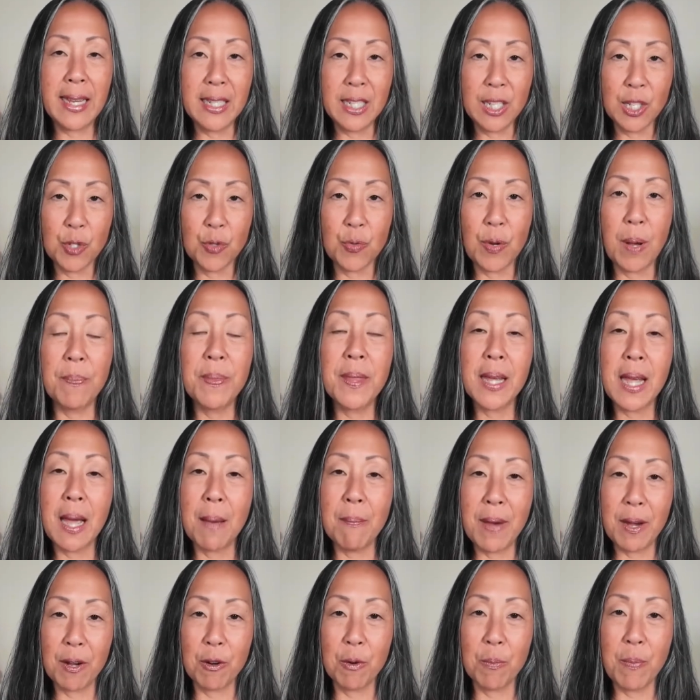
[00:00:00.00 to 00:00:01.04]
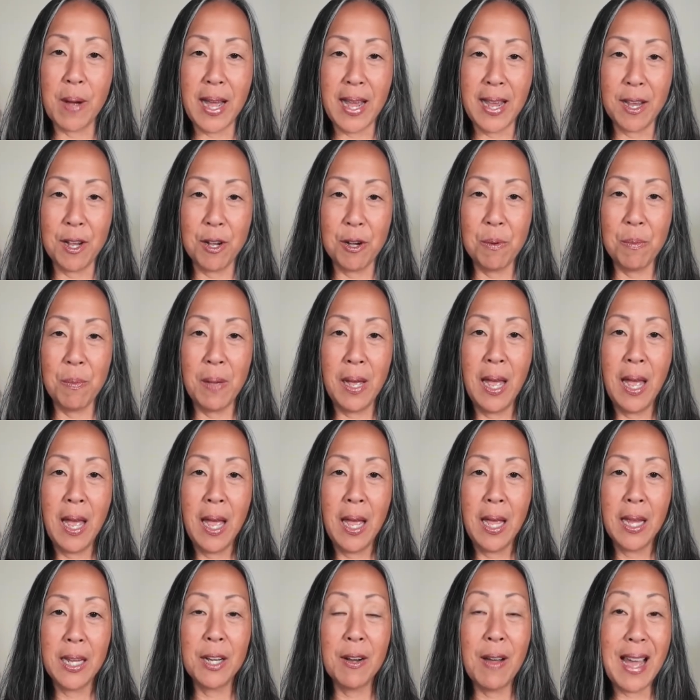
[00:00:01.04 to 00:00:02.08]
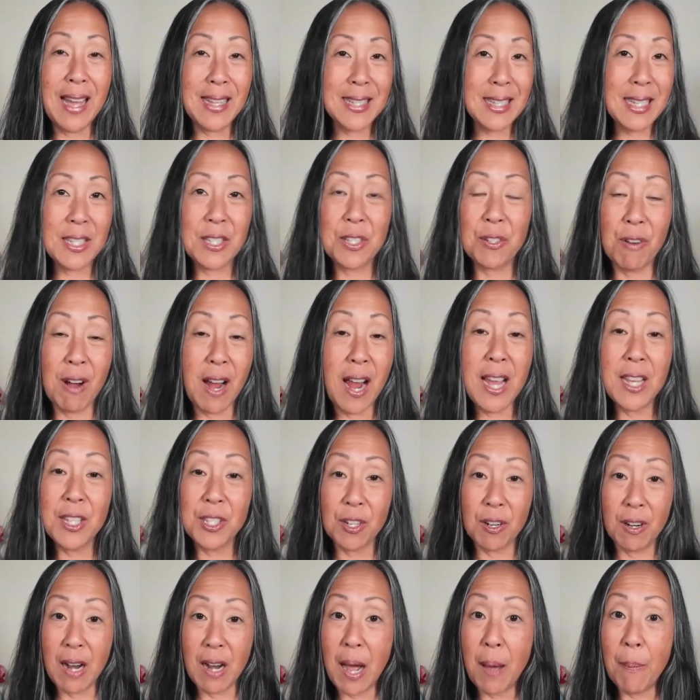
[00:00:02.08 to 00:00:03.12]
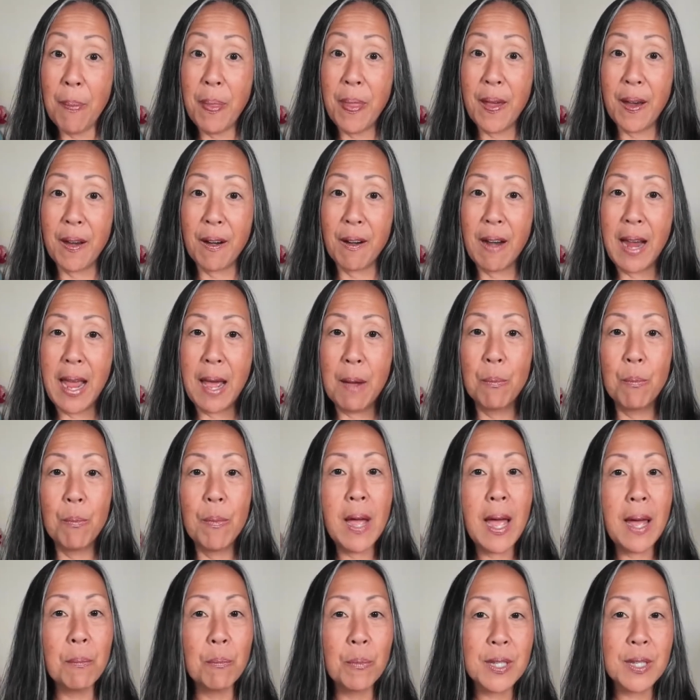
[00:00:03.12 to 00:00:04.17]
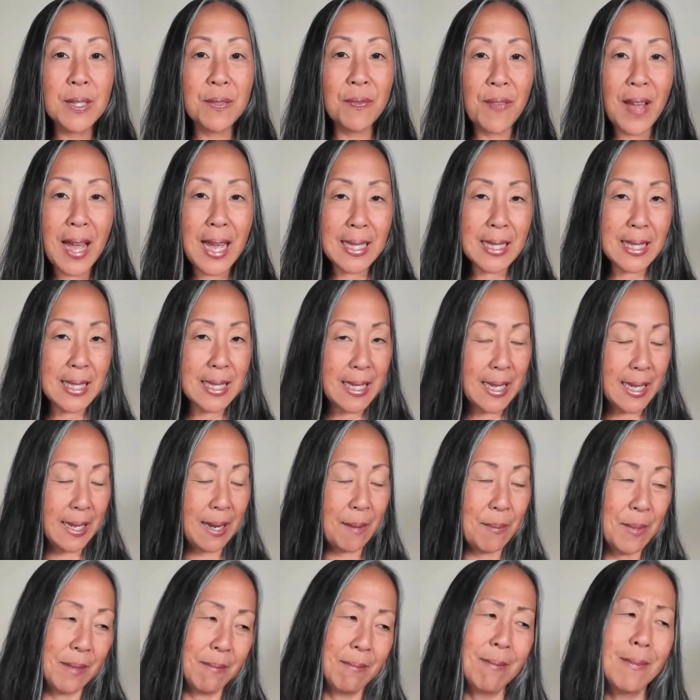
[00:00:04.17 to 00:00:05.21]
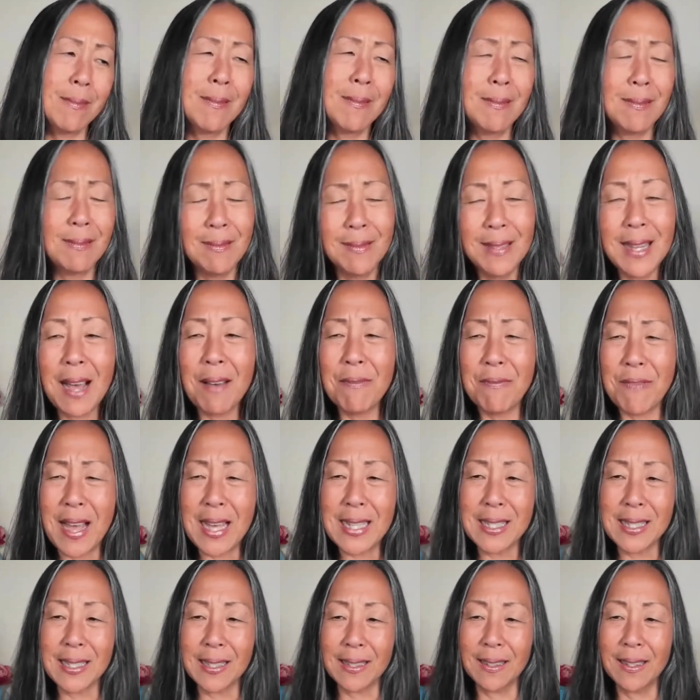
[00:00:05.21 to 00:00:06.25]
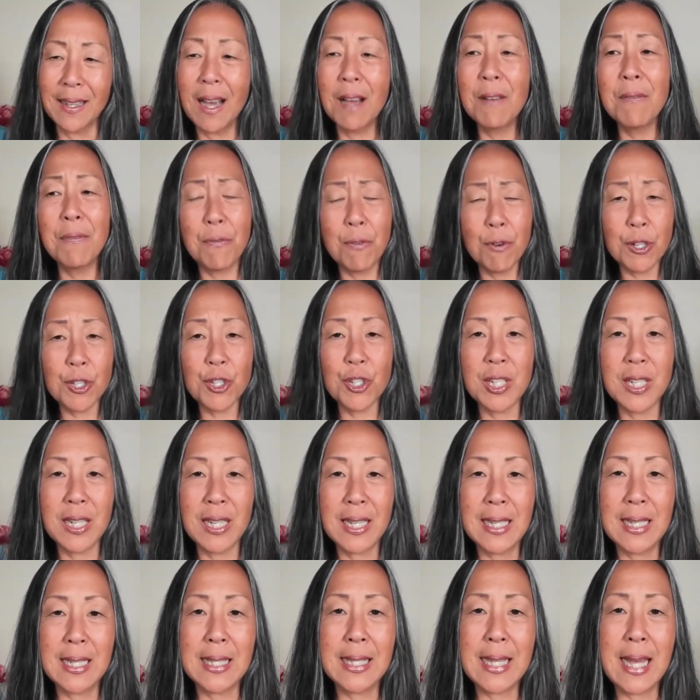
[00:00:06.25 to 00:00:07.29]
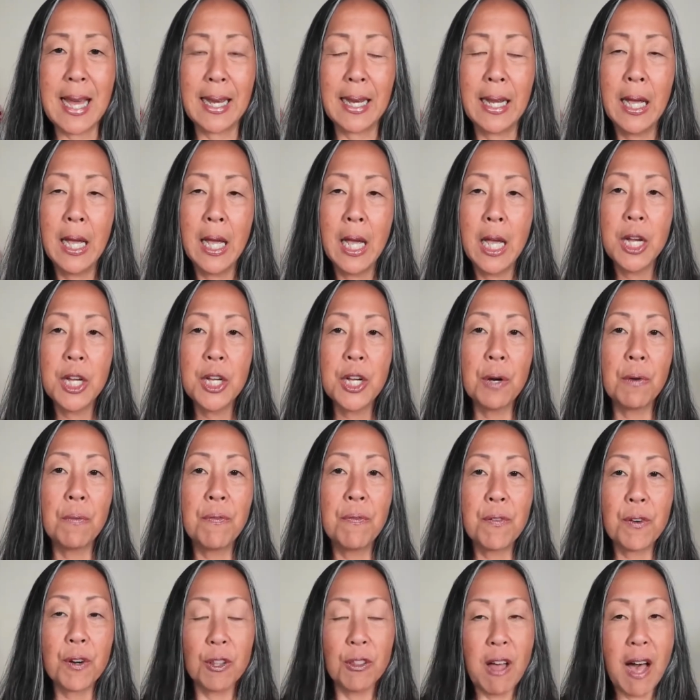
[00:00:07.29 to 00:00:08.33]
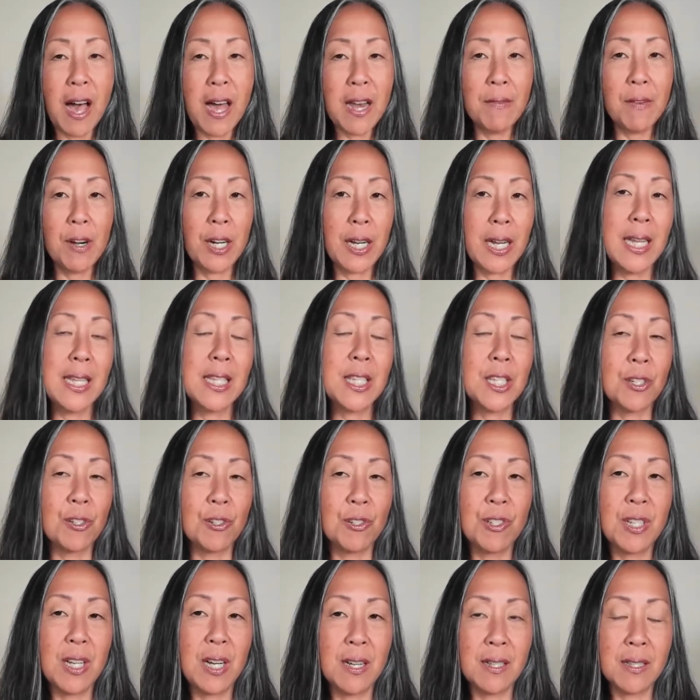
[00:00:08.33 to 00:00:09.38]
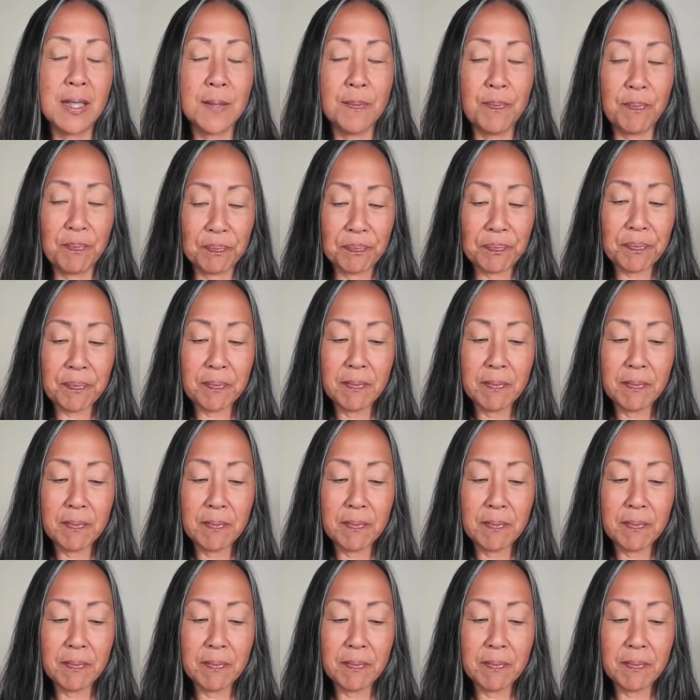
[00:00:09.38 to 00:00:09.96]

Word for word: that can disrupt the gut microbiome, SSRIs are up there. And what's fascinating, not fascinating, unfortunate, is that, for a lot of our kids and adults,